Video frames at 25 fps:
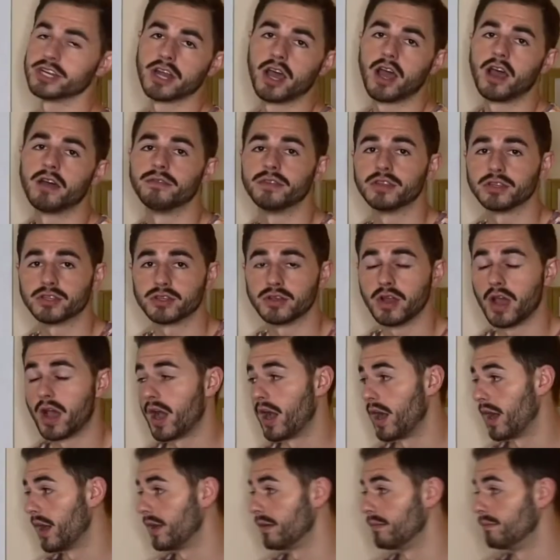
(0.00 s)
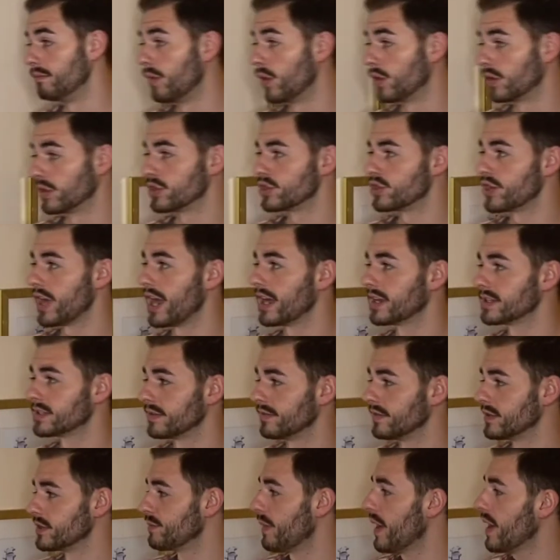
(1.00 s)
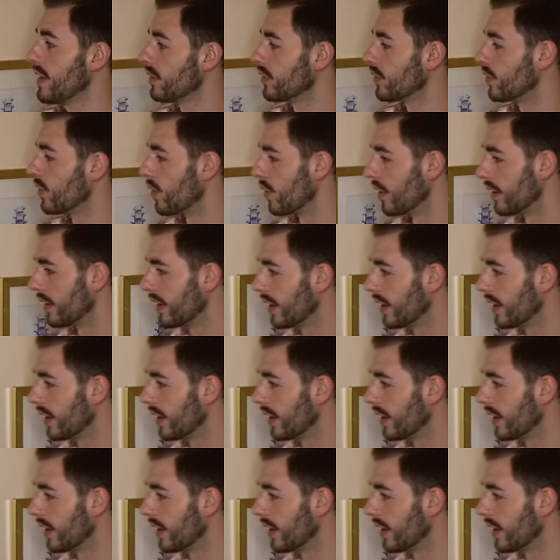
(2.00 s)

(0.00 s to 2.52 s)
of the motor tracts of the spinal cord.